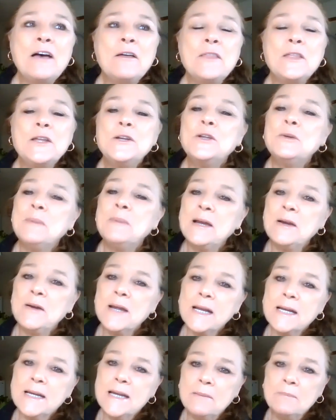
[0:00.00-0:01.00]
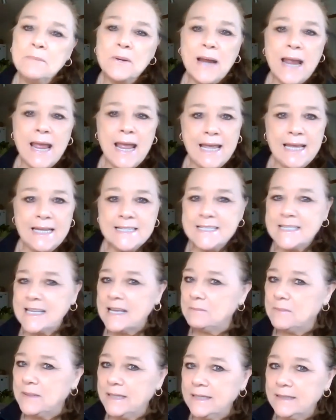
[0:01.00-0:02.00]
Now, the numeric number 8
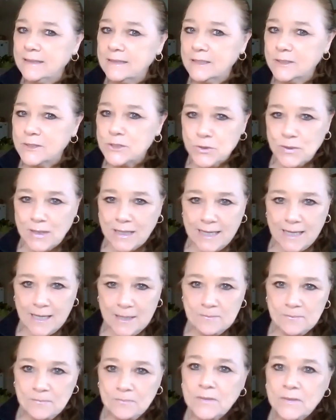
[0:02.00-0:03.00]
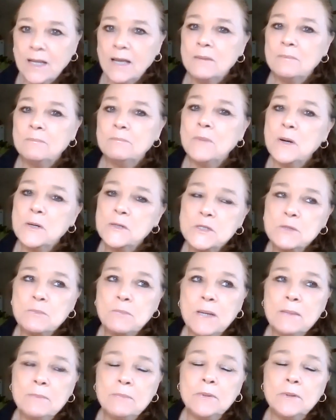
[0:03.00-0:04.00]
can be a little tricky.
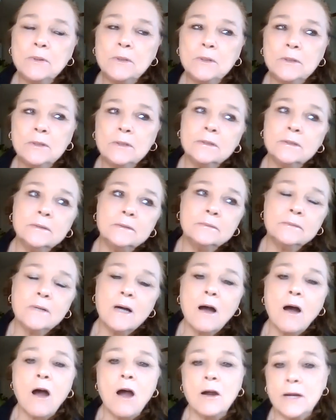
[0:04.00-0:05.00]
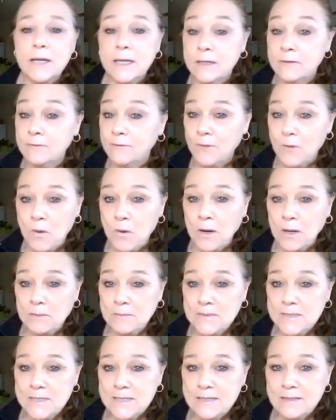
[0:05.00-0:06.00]
Most people are
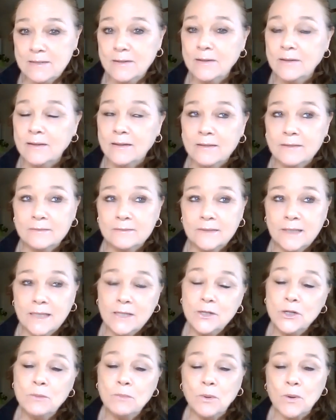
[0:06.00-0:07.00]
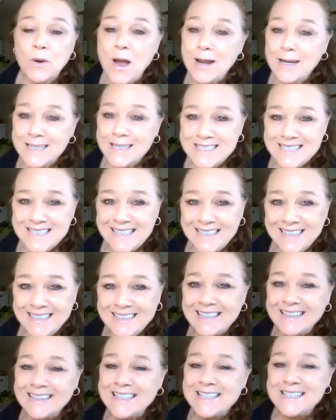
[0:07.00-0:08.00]
informed in
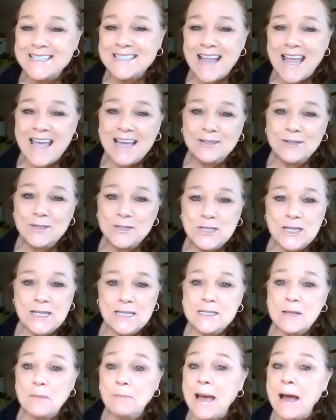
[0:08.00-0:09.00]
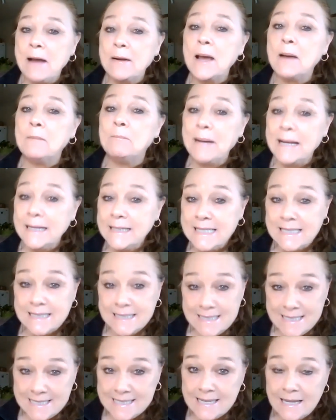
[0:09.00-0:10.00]
numerology that this energy is about
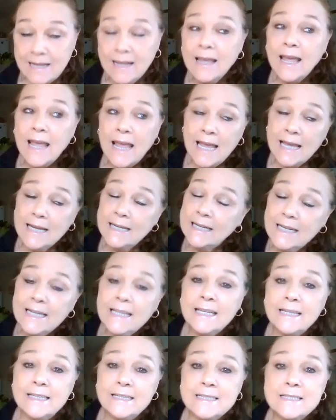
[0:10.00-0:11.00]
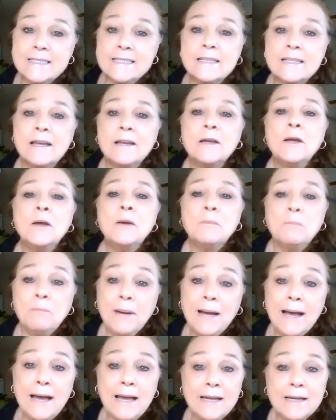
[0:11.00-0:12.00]
abundance, and it is.
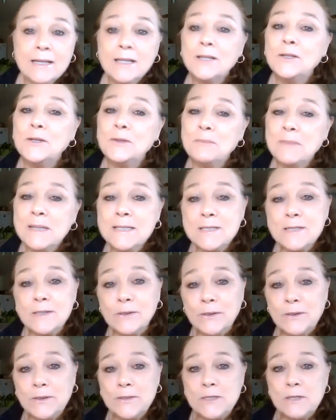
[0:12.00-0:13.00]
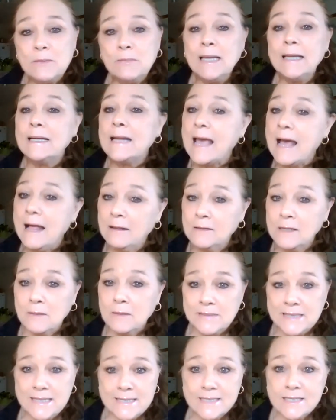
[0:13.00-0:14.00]
But you must learn to be an
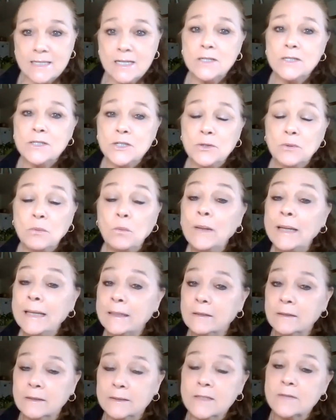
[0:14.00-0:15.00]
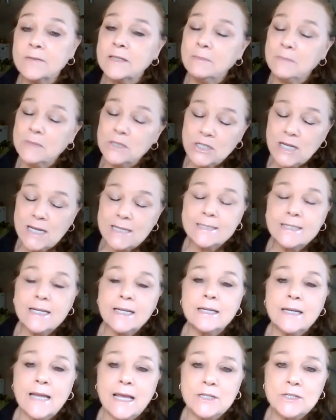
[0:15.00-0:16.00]
alchemist to wield the
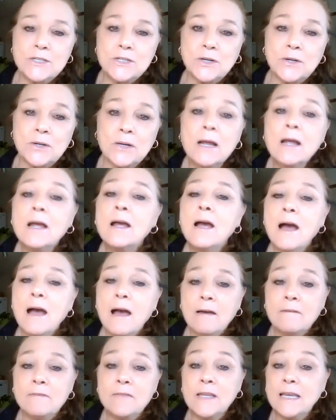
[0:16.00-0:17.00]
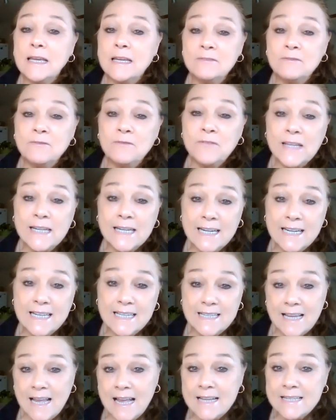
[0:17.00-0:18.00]
majestic nature of the
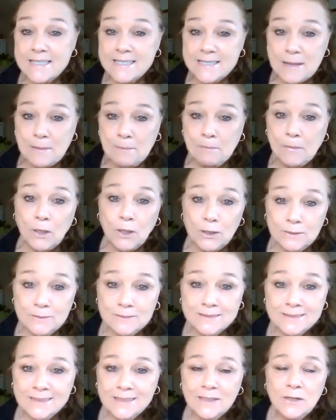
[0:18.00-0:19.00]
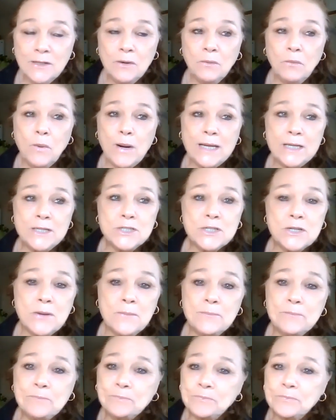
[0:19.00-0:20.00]
infinity symbol,
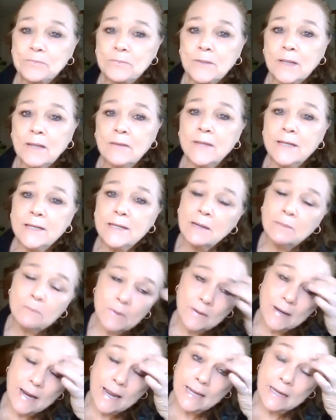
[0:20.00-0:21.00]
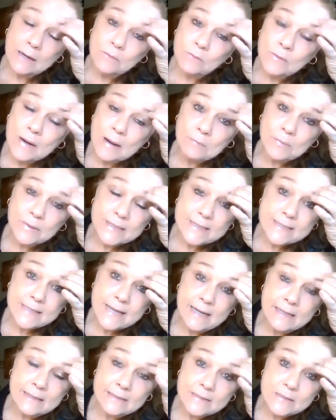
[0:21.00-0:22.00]
which the number 8
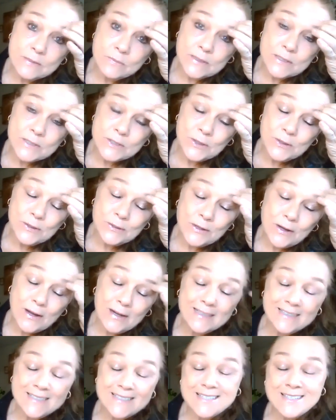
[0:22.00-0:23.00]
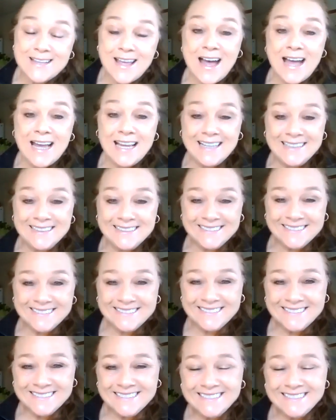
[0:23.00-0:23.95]
represents when turned on its side.